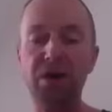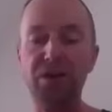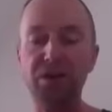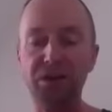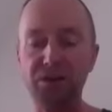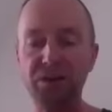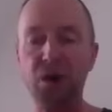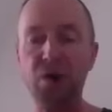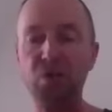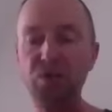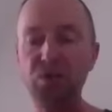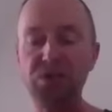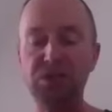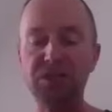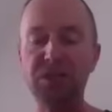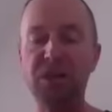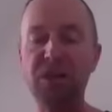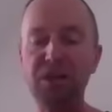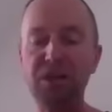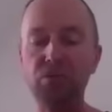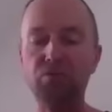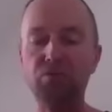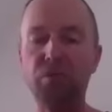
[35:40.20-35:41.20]
No
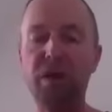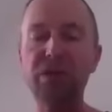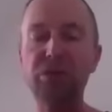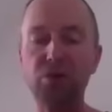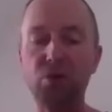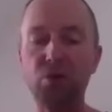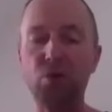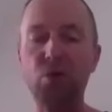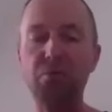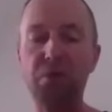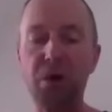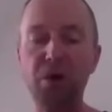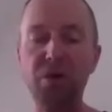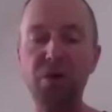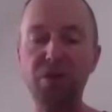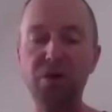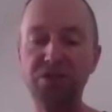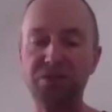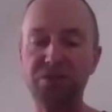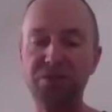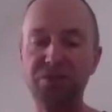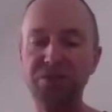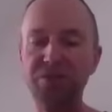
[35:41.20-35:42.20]
sane, rational
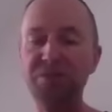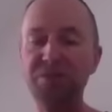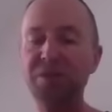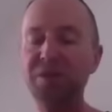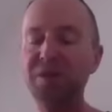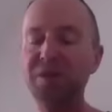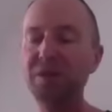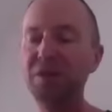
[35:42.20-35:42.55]
person